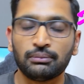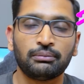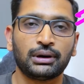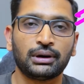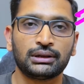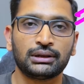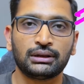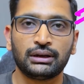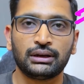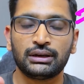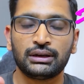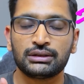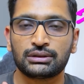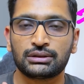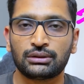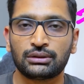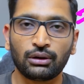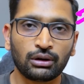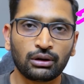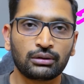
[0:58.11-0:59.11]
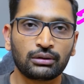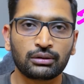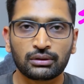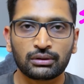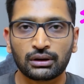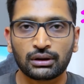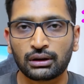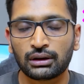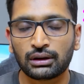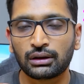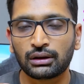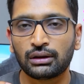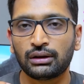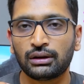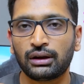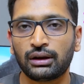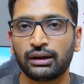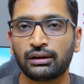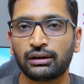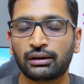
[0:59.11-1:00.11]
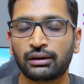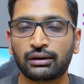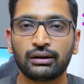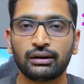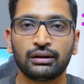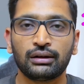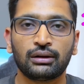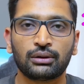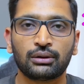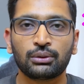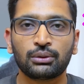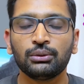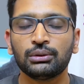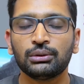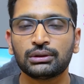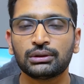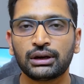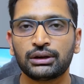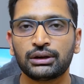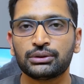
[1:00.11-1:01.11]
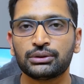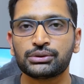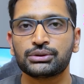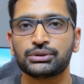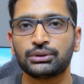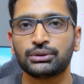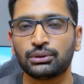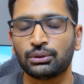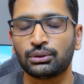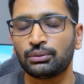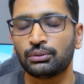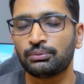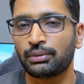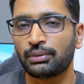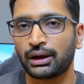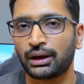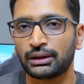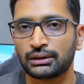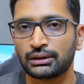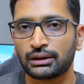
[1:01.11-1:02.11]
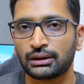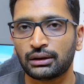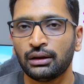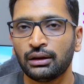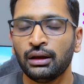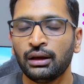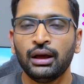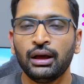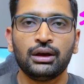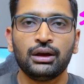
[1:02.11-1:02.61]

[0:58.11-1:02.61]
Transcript: but it is not uh, like a written rule that you should know Python.